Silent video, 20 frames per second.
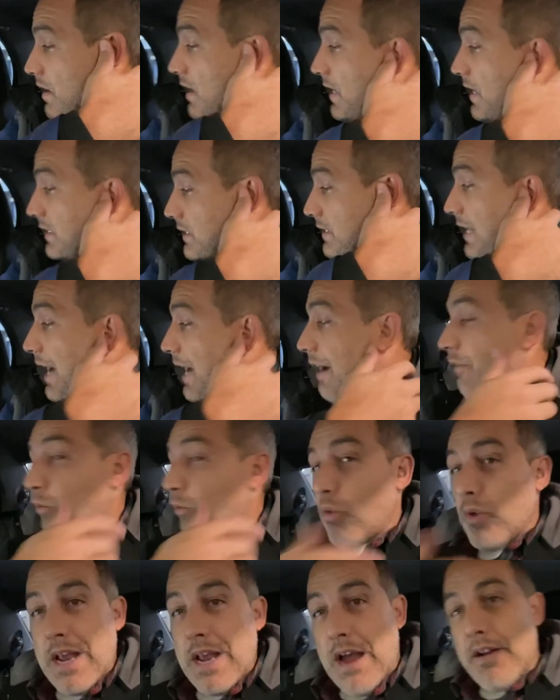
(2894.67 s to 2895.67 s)
it's not
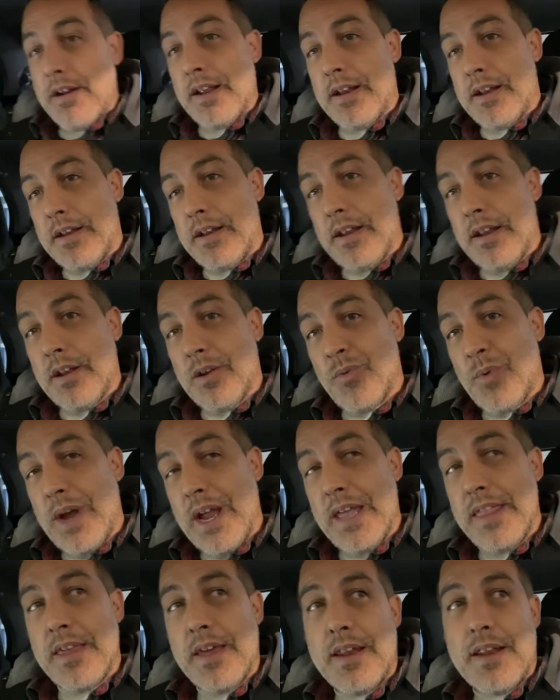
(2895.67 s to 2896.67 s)
worn out in a
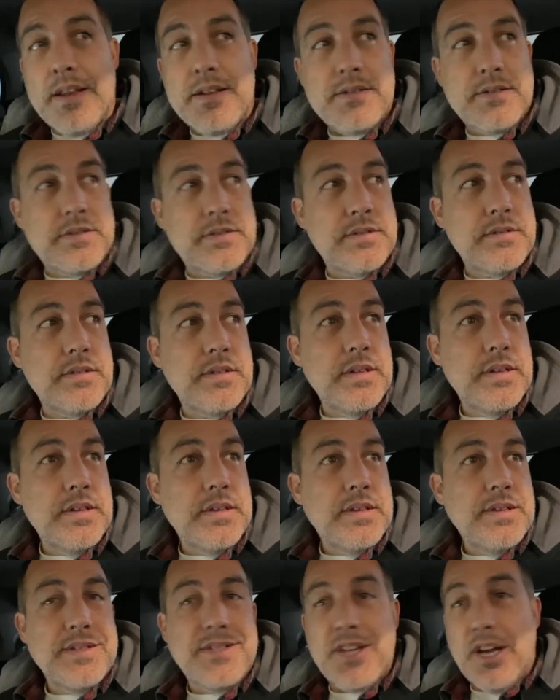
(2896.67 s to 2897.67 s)
way that it
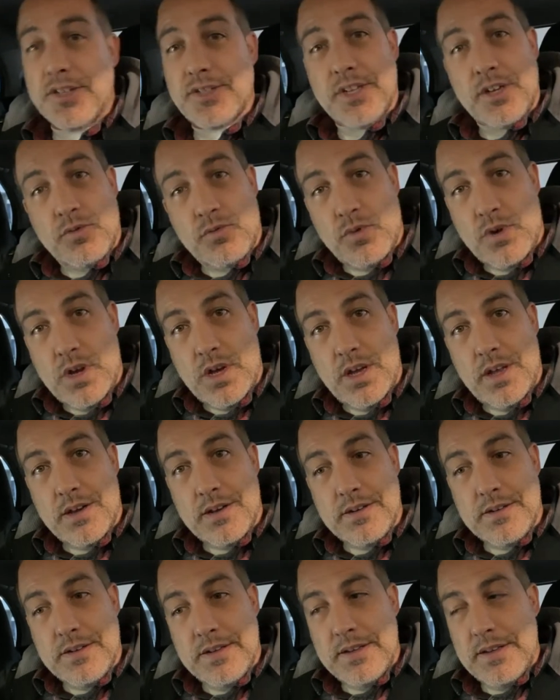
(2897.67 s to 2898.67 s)
doesn't
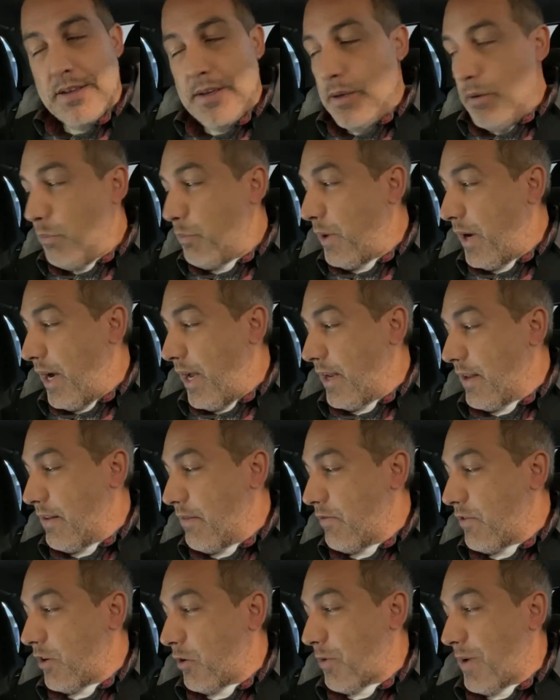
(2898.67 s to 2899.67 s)
run, but
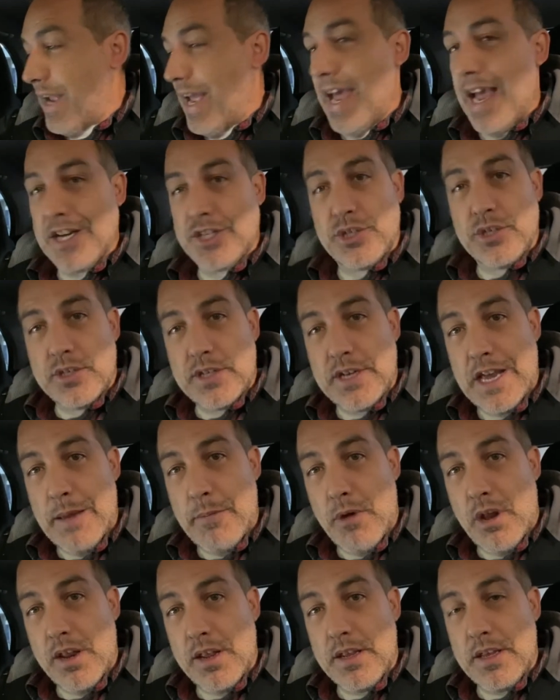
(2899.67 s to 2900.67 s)
the reaction
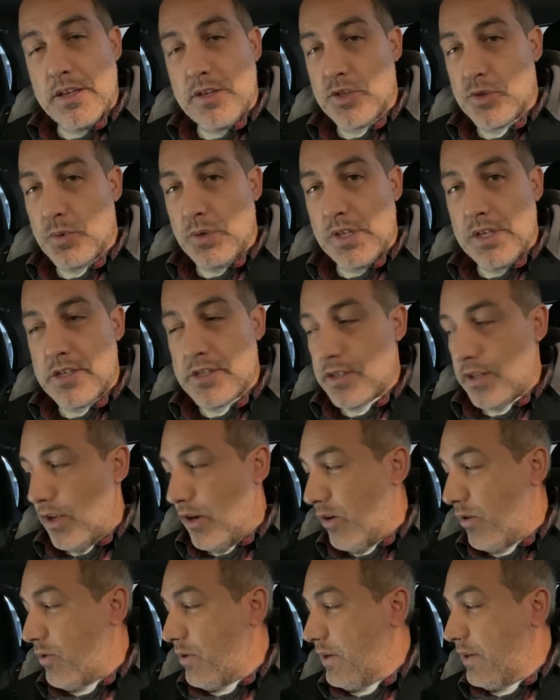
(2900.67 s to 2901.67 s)
time on it is really
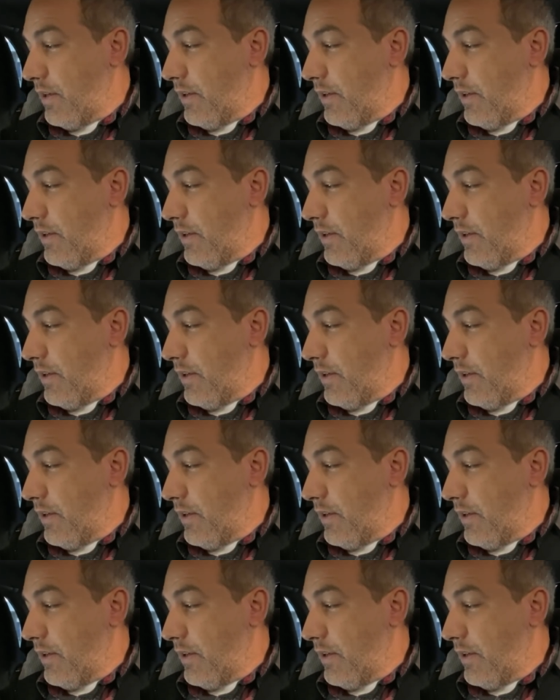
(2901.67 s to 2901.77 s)
slow.